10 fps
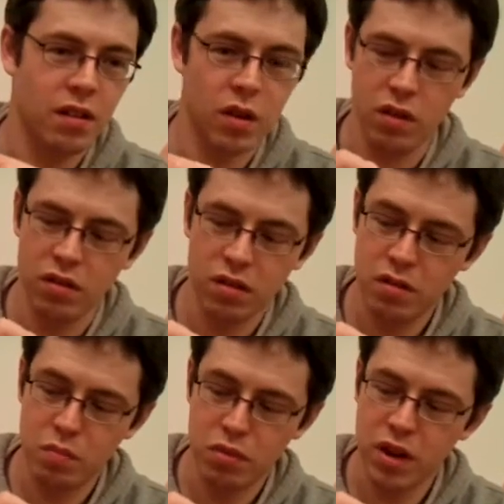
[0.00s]

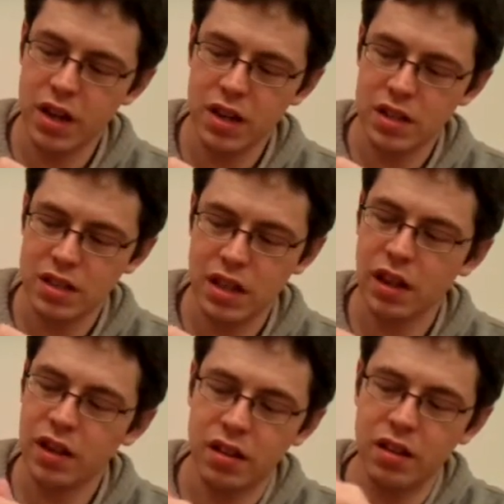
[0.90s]
Her brain is
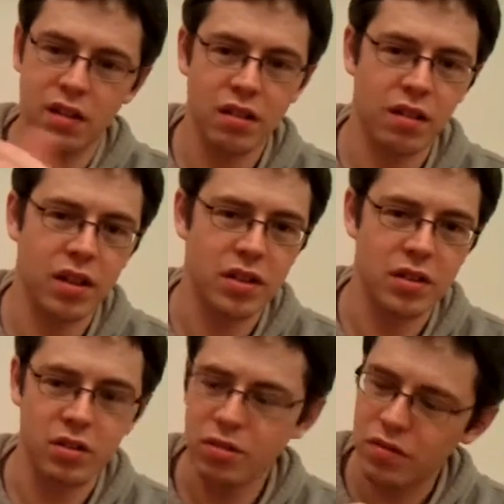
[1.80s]
like, I don't
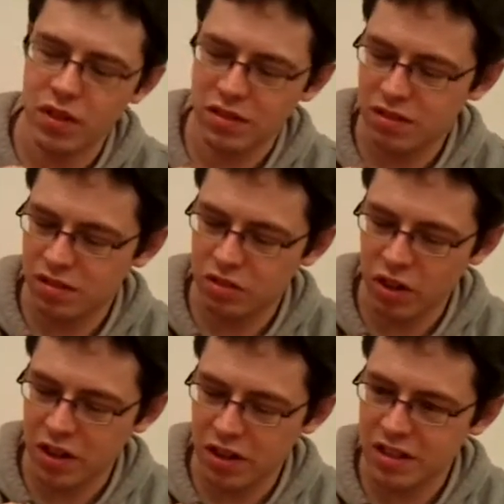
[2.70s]
know, they
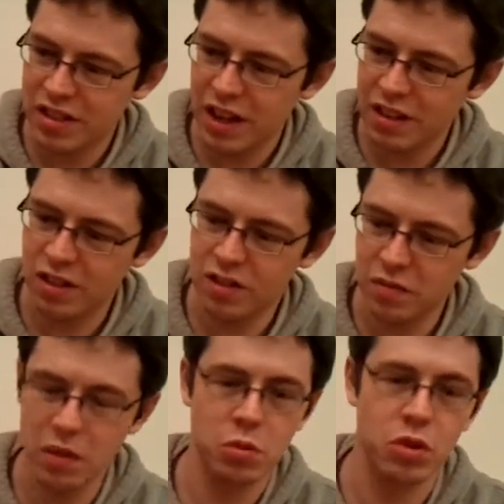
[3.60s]
trying to dissect it or
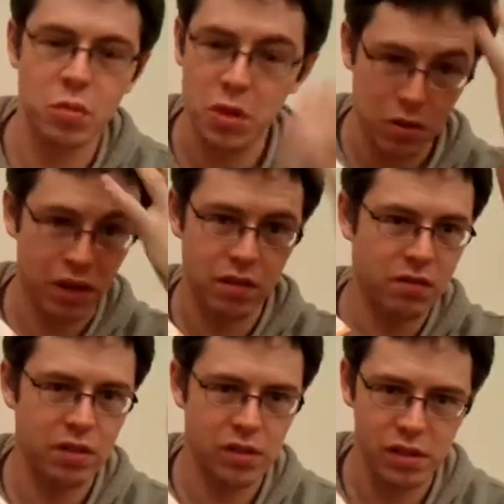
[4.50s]
something. I'm sure it's meant to be like,
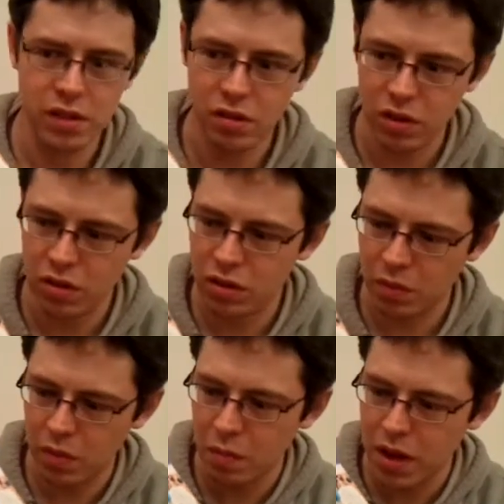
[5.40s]
you know, the
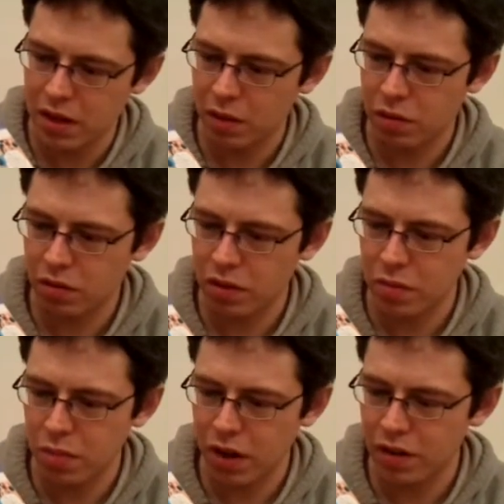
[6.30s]
mental
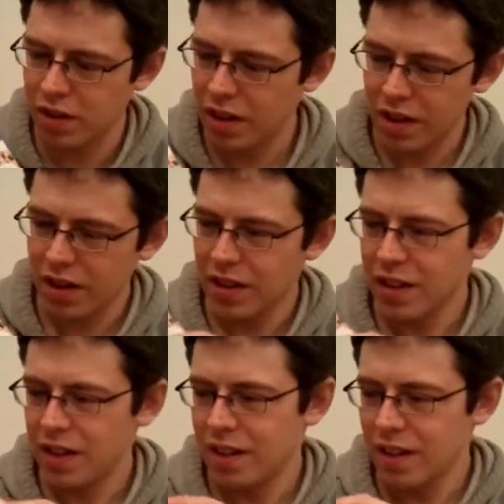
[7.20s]
quiz part.
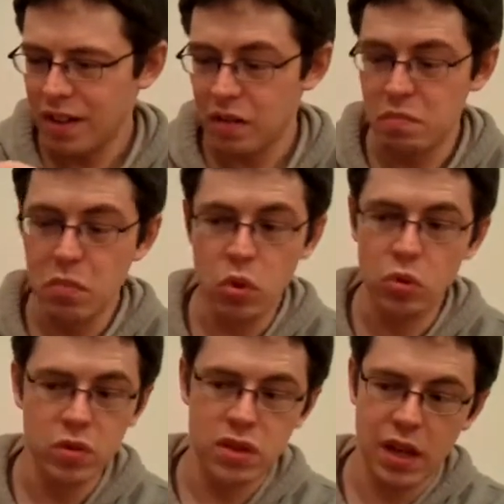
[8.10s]
And
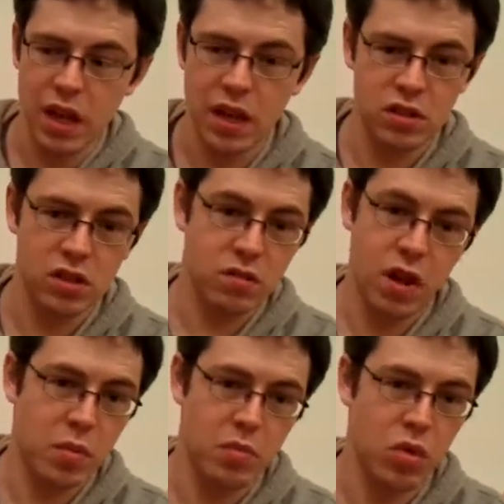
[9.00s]
moons again, she's
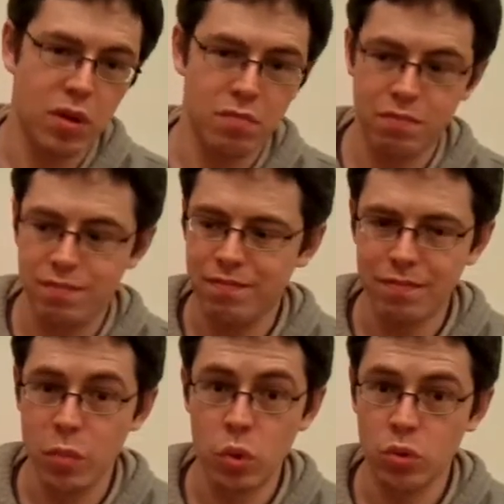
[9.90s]
grabbing more
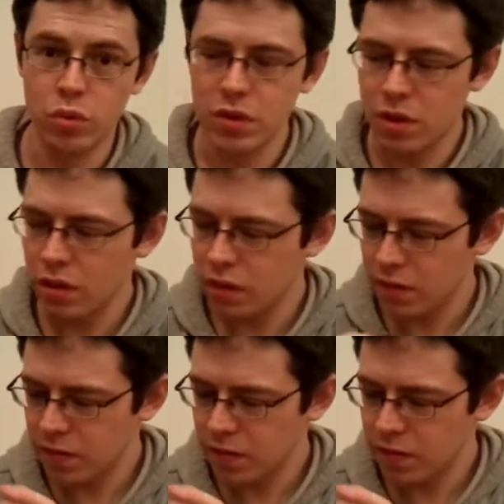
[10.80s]
moons.